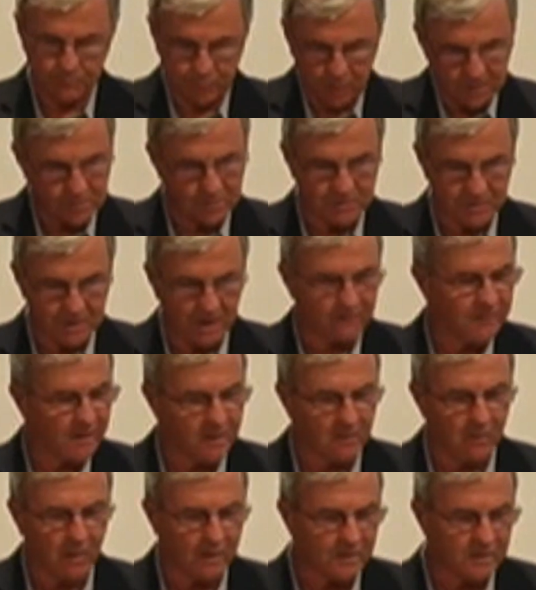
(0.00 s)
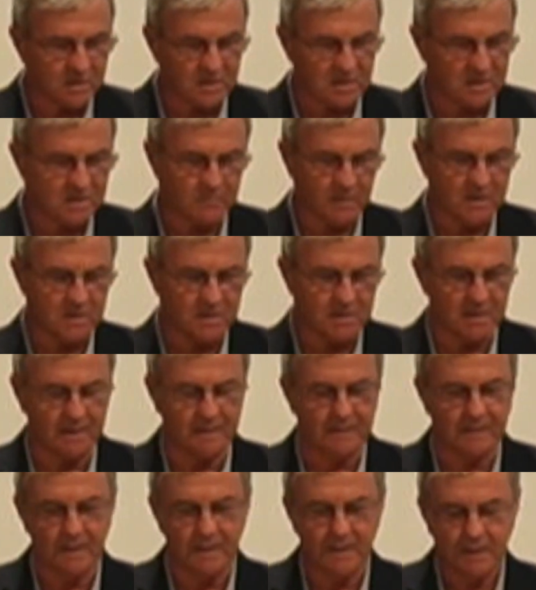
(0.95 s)
put yourself under all this suspicion?
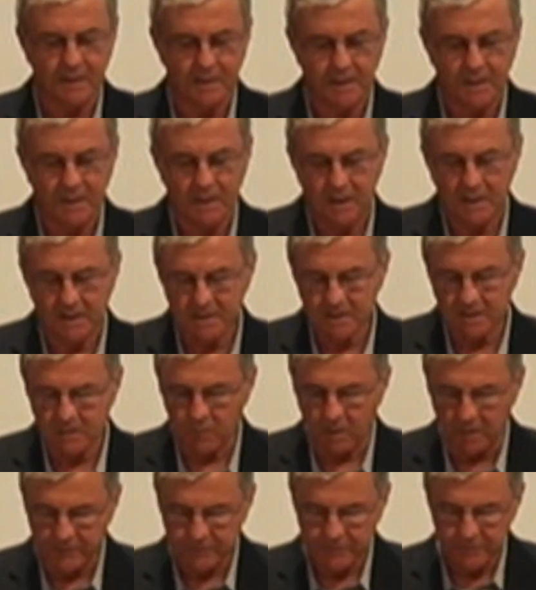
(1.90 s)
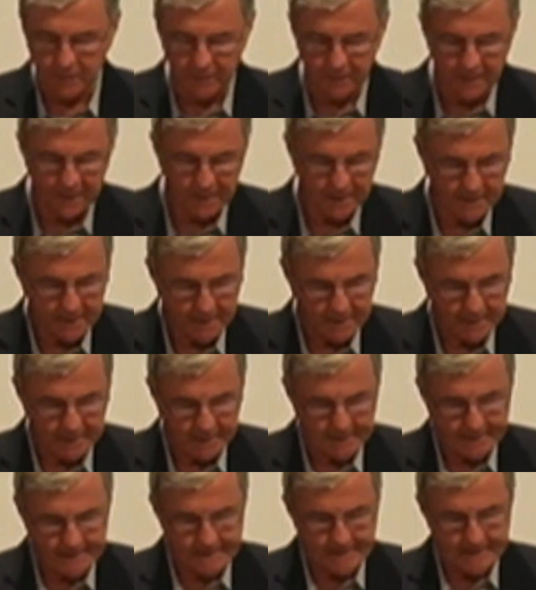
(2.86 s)
And he says, well, sir,
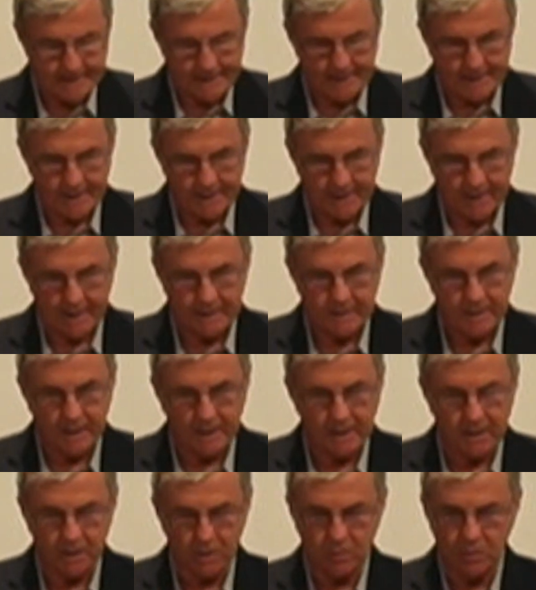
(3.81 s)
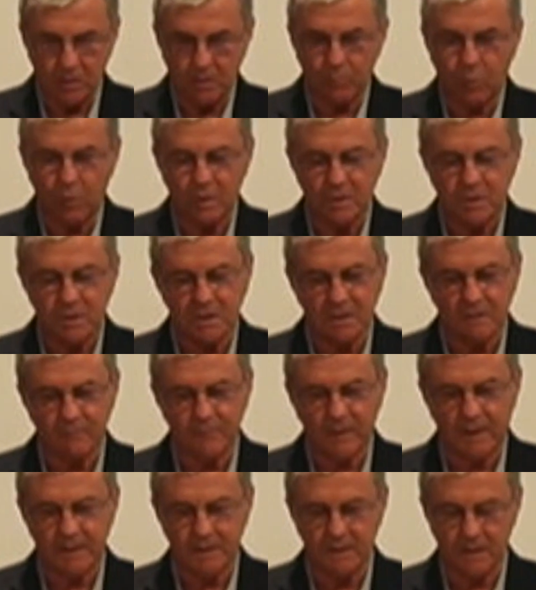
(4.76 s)
I had taken a good portion of
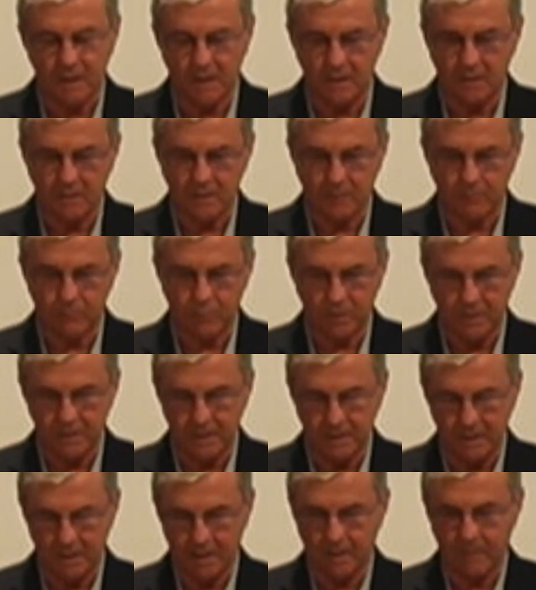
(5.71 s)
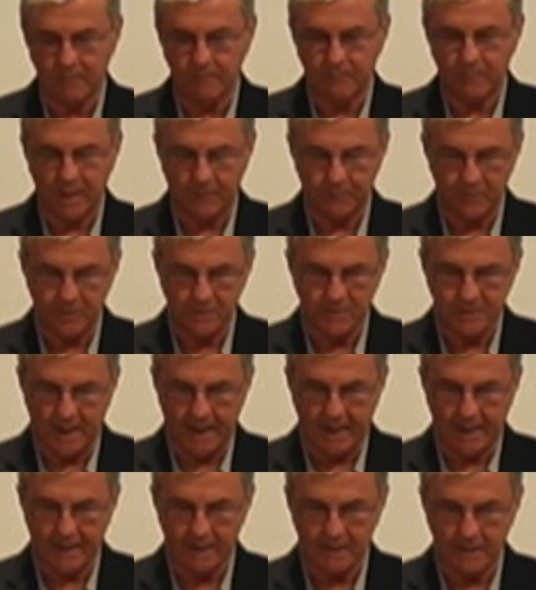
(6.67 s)
my dinner and put it in a paper
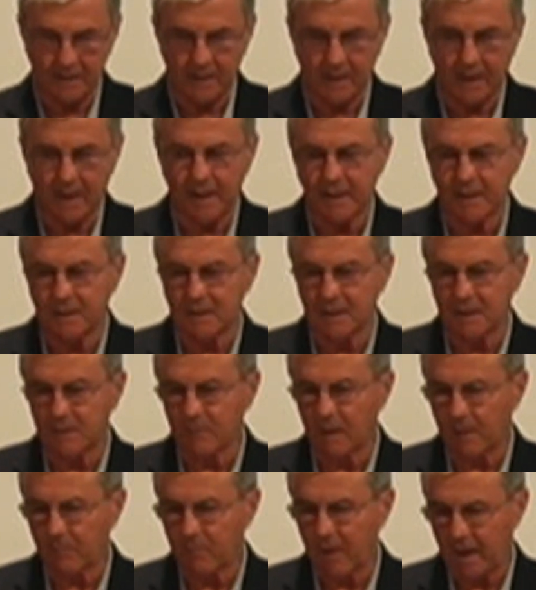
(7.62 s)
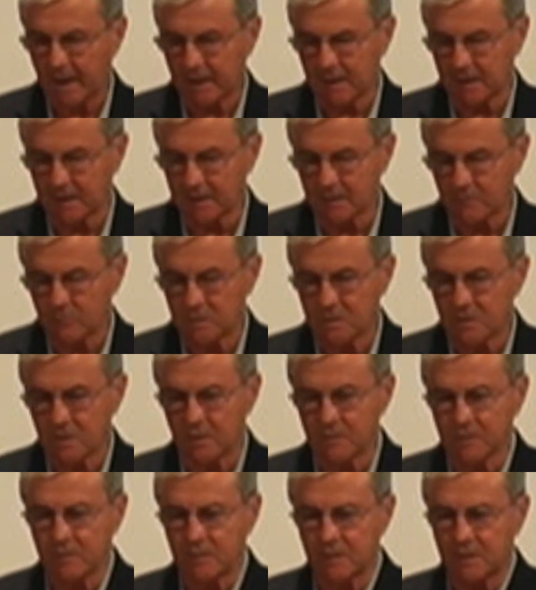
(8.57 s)
sack, and I had it in my pocket, which I
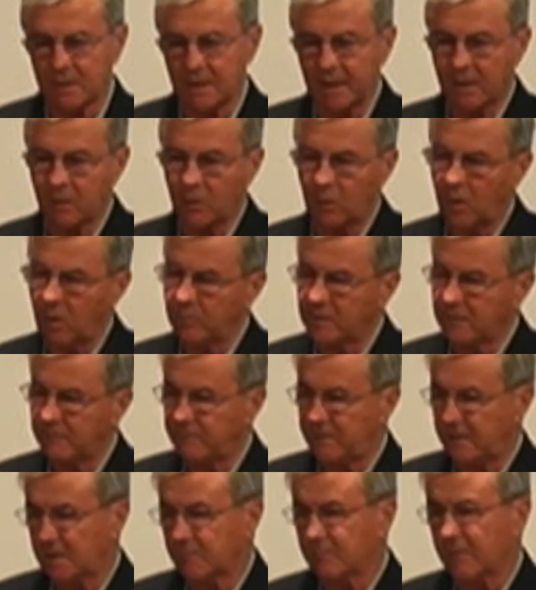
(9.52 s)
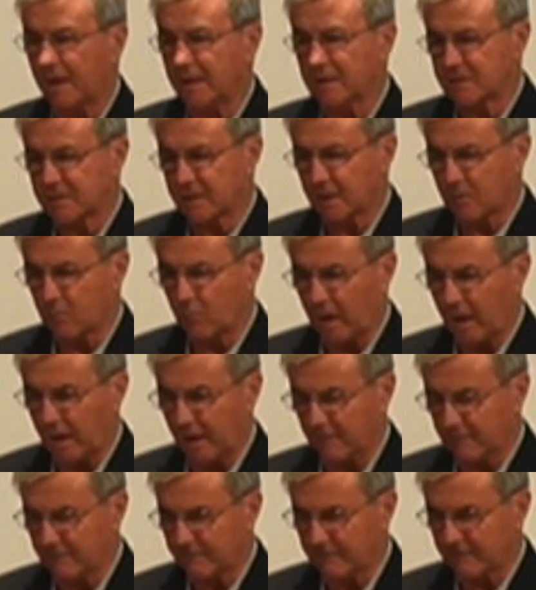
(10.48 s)
was going to take home to feed my sick
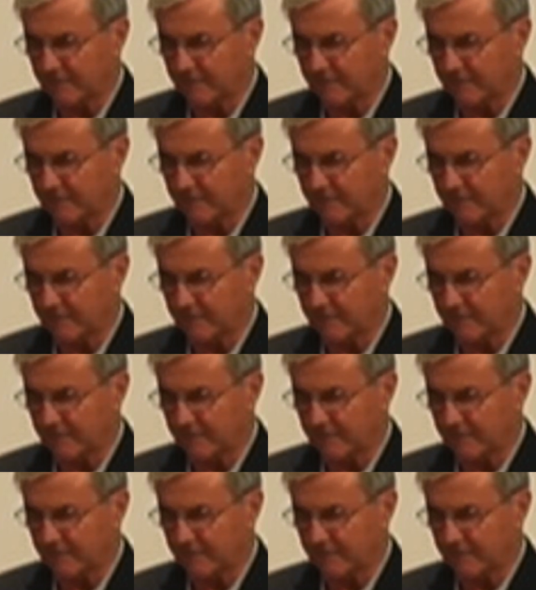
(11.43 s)
wife.